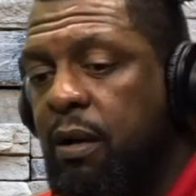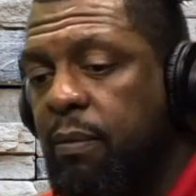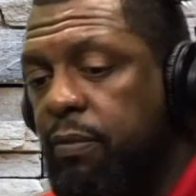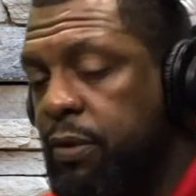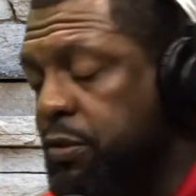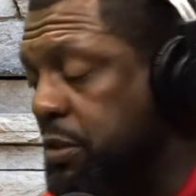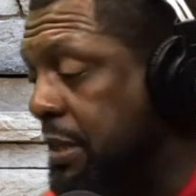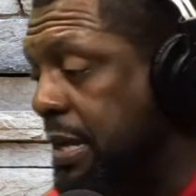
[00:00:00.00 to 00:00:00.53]

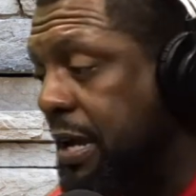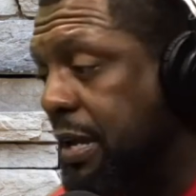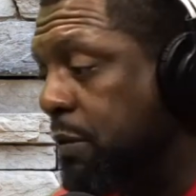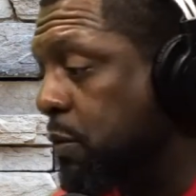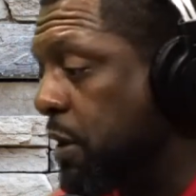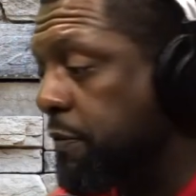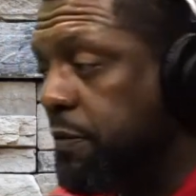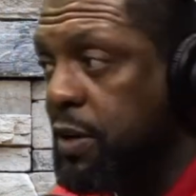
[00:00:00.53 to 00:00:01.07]
There's a lot of
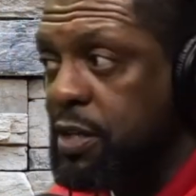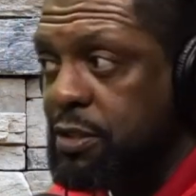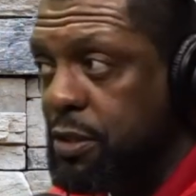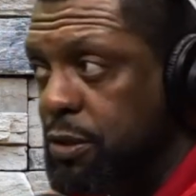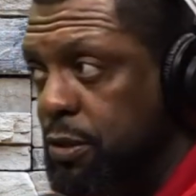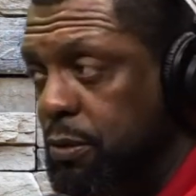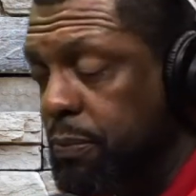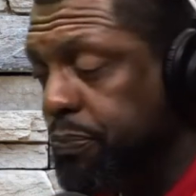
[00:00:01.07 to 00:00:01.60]
work for us to
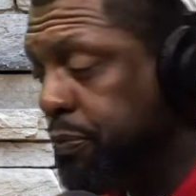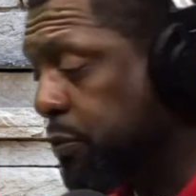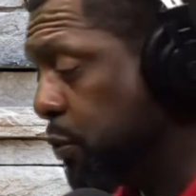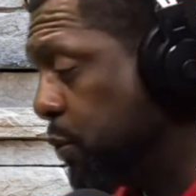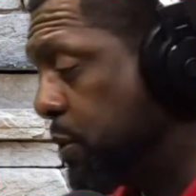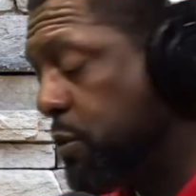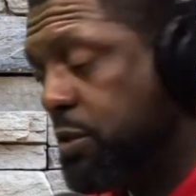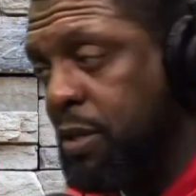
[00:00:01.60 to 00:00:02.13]
do
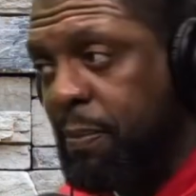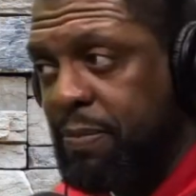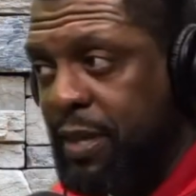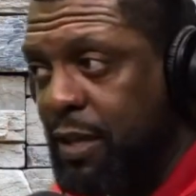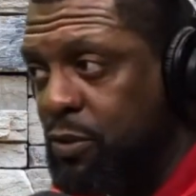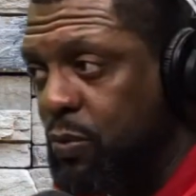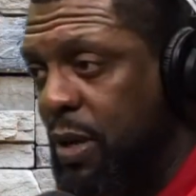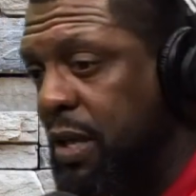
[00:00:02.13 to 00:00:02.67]
some
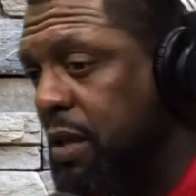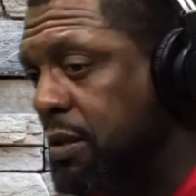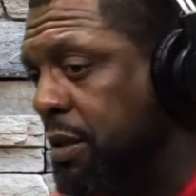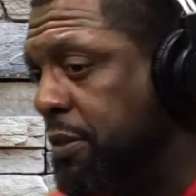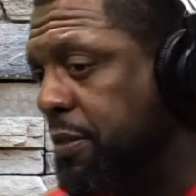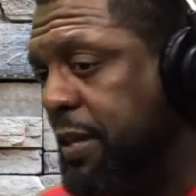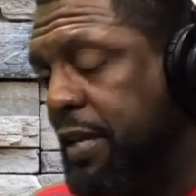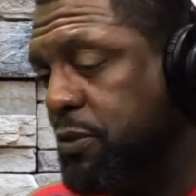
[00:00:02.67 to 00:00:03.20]
things well, and
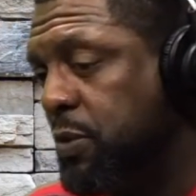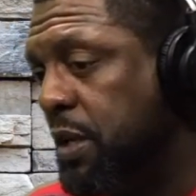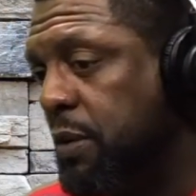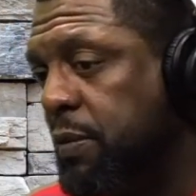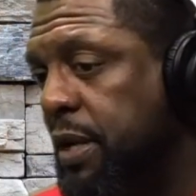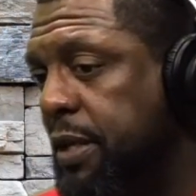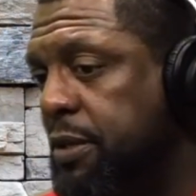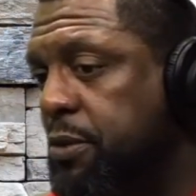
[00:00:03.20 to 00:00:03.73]
other things
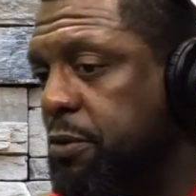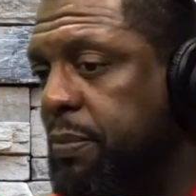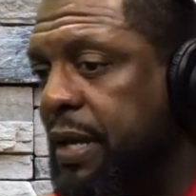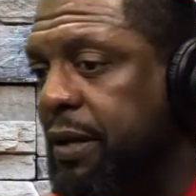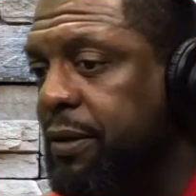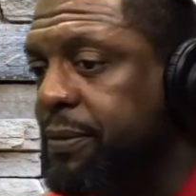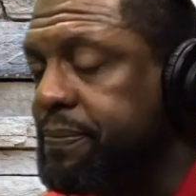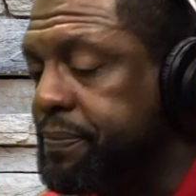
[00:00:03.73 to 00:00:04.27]
we can do
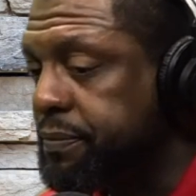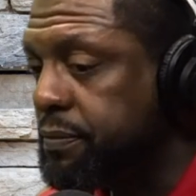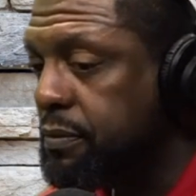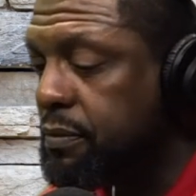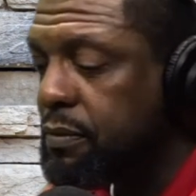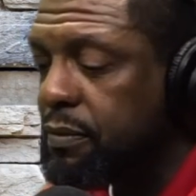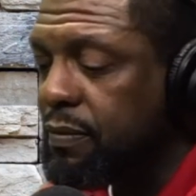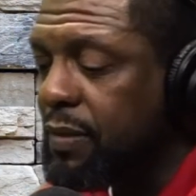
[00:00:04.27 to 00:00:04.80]
better.
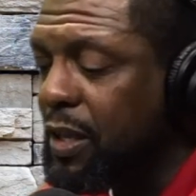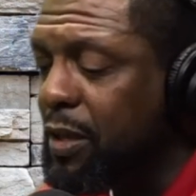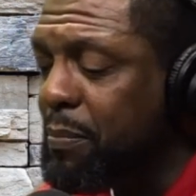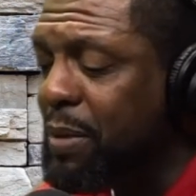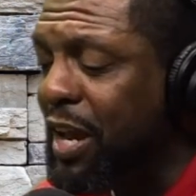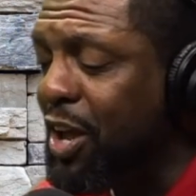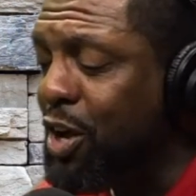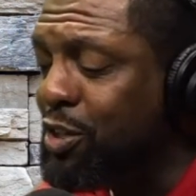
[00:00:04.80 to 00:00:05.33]

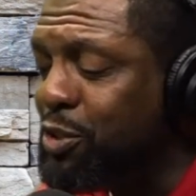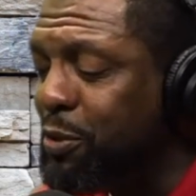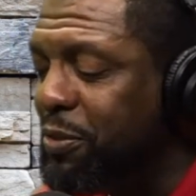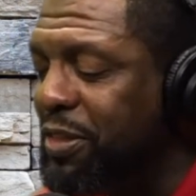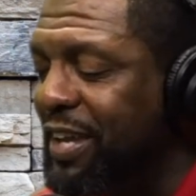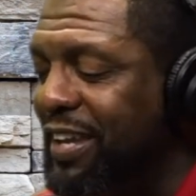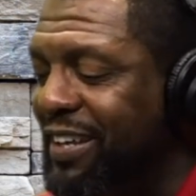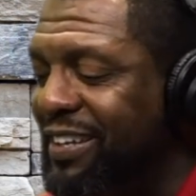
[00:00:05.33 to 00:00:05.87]
But I also
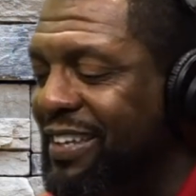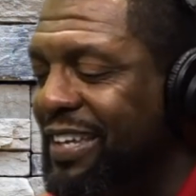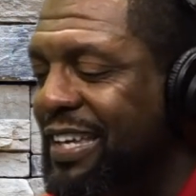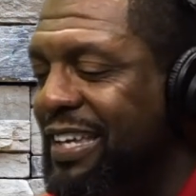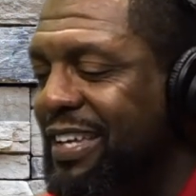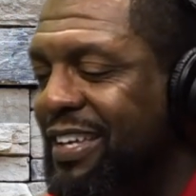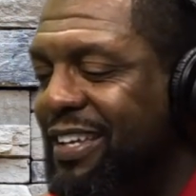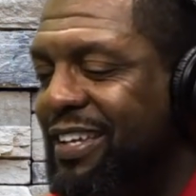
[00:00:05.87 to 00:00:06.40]
think,
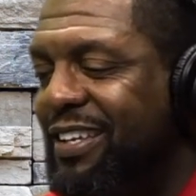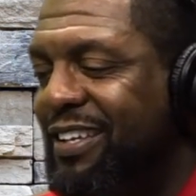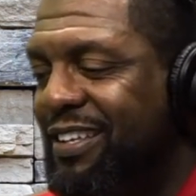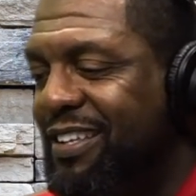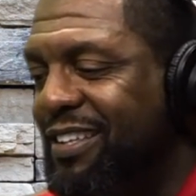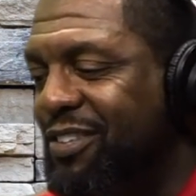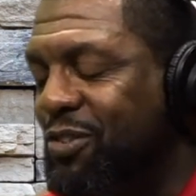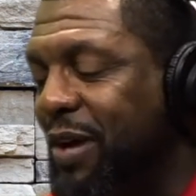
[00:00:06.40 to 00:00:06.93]

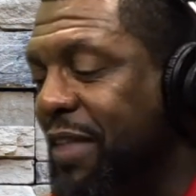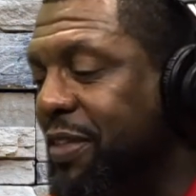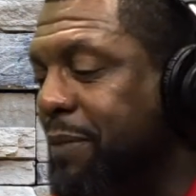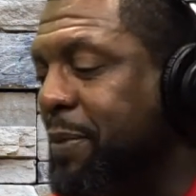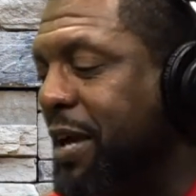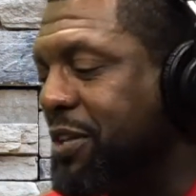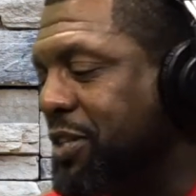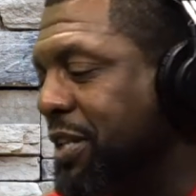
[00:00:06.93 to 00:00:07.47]
so I think
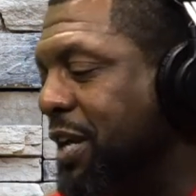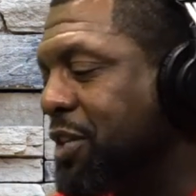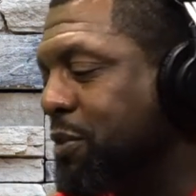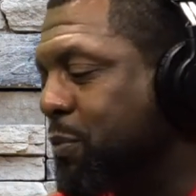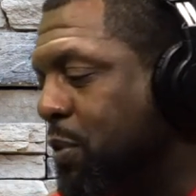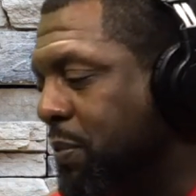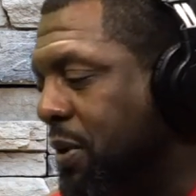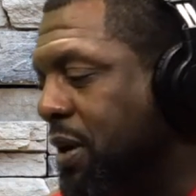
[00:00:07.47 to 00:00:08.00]
about education
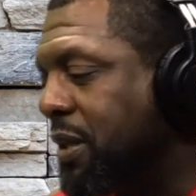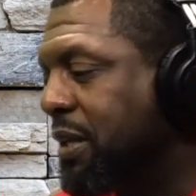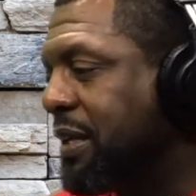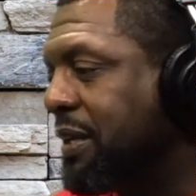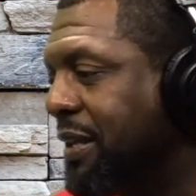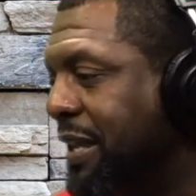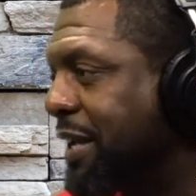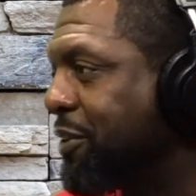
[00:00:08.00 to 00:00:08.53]
more broadly,
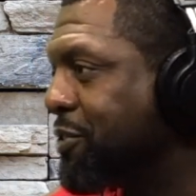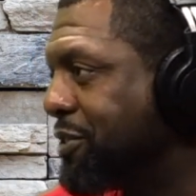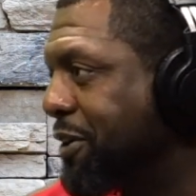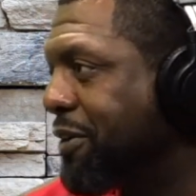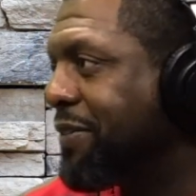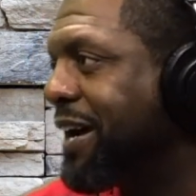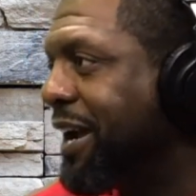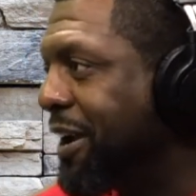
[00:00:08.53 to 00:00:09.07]
like
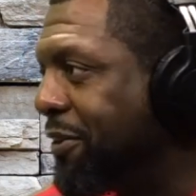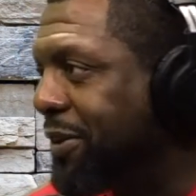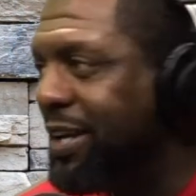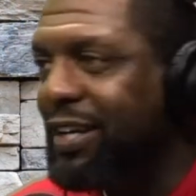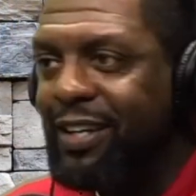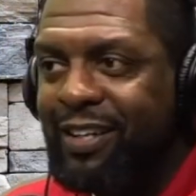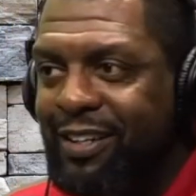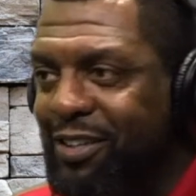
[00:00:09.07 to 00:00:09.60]
yourself, higher
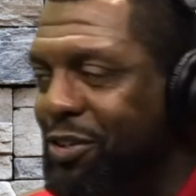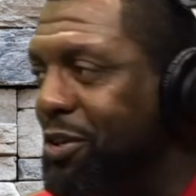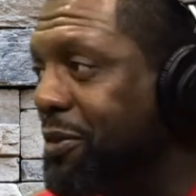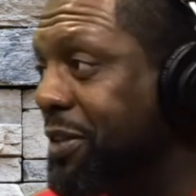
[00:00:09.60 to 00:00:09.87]
ed.